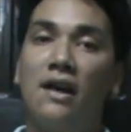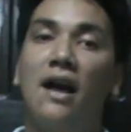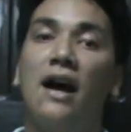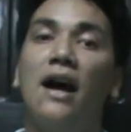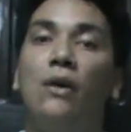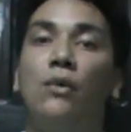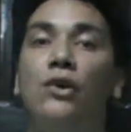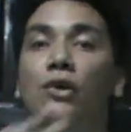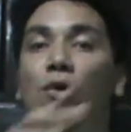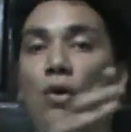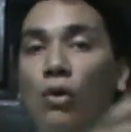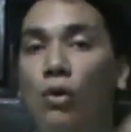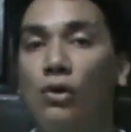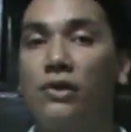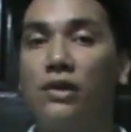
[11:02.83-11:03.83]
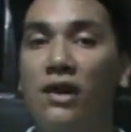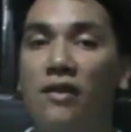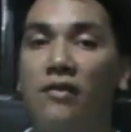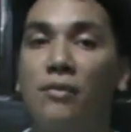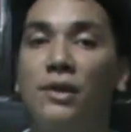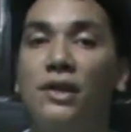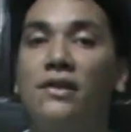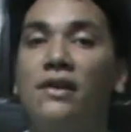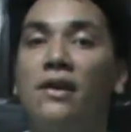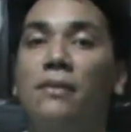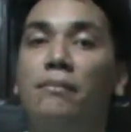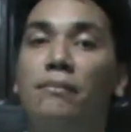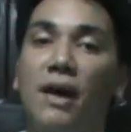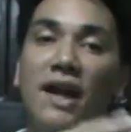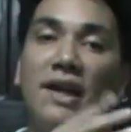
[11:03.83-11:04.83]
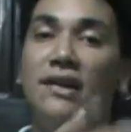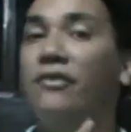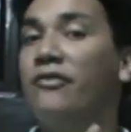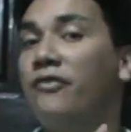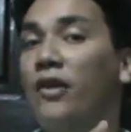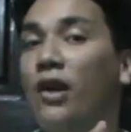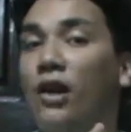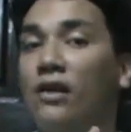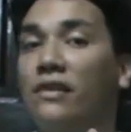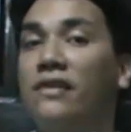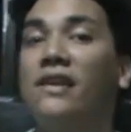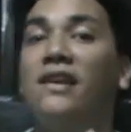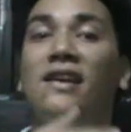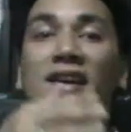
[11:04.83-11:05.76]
how an old government by default